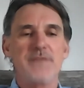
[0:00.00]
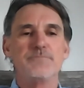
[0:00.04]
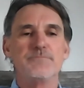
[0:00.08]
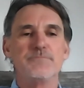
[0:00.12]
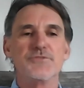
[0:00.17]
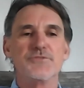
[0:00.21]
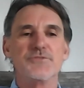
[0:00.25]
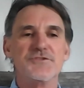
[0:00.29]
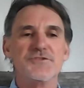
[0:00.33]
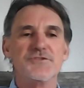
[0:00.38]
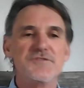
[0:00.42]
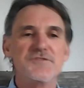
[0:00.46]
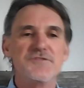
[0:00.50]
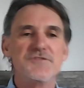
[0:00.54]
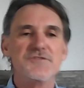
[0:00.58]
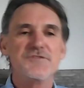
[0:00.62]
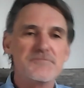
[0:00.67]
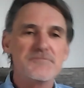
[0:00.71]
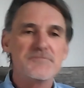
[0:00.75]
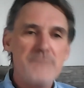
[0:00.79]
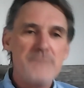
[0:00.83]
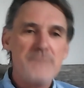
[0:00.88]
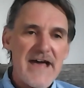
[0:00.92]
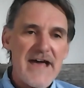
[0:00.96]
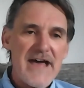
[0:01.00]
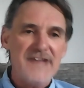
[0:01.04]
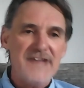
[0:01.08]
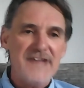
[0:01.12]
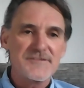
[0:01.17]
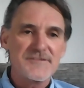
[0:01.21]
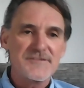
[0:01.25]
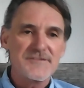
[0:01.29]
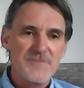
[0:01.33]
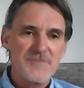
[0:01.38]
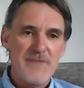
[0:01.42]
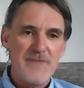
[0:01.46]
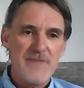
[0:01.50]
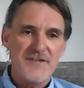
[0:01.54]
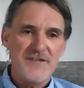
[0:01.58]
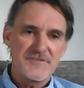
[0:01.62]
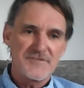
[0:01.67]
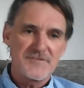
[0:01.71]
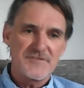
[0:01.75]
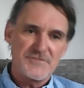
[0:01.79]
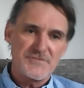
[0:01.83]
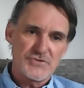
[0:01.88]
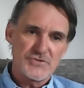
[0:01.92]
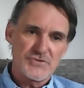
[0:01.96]
produces massive amounts of
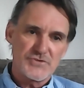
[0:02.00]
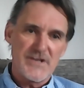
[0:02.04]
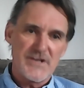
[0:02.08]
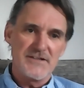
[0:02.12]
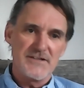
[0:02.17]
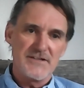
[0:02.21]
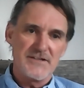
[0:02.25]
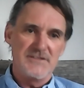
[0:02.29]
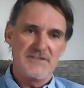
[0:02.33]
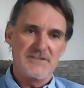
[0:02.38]
adrenaline.